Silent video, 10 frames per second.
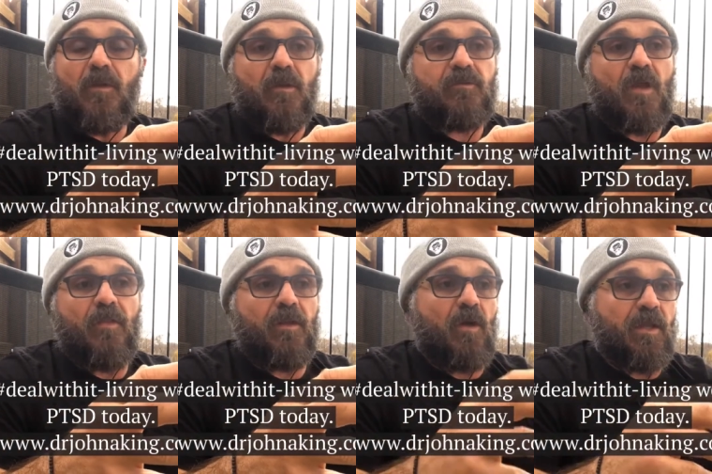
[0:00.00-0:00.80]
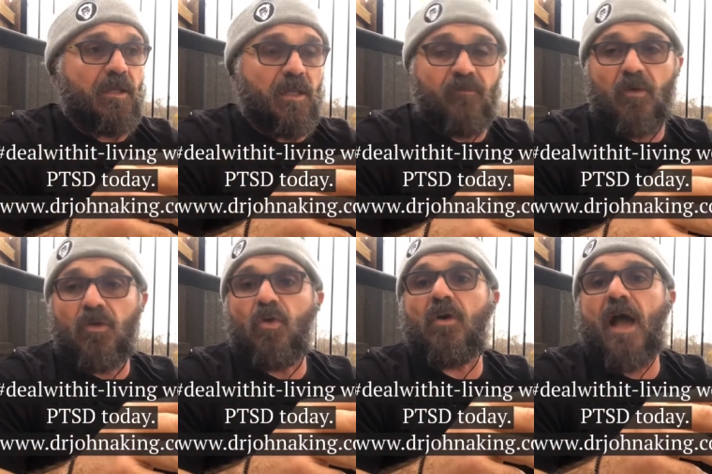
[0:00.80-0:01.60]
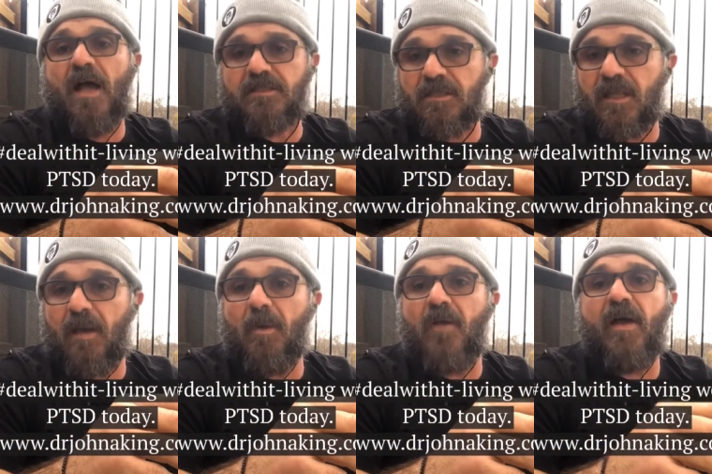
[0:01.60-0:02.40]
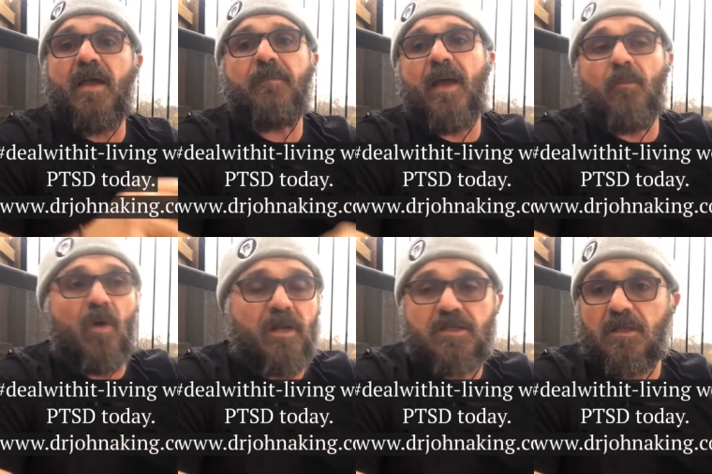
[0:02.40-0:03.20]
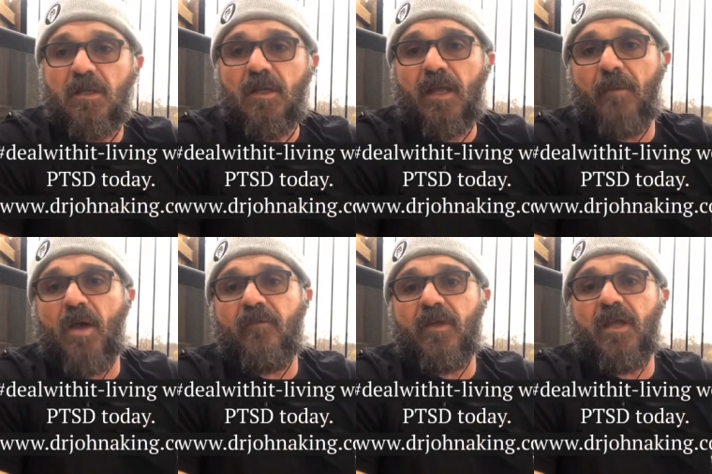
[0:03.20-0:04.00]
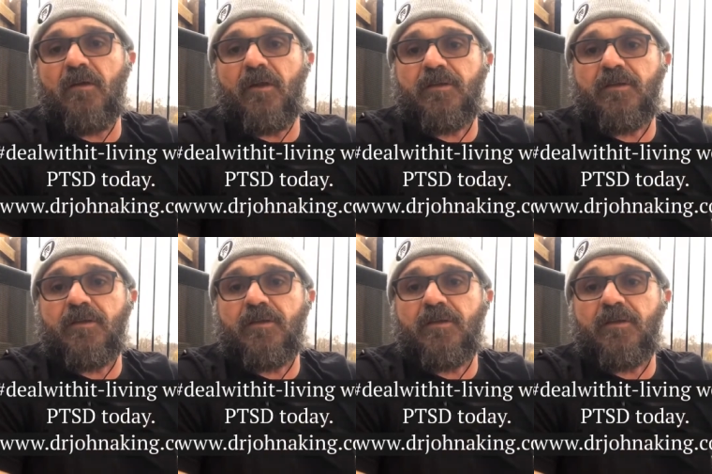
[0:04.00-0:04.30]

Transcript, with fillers: so that i can give her a look ask her to come over hey babe why don't you come over here and uh,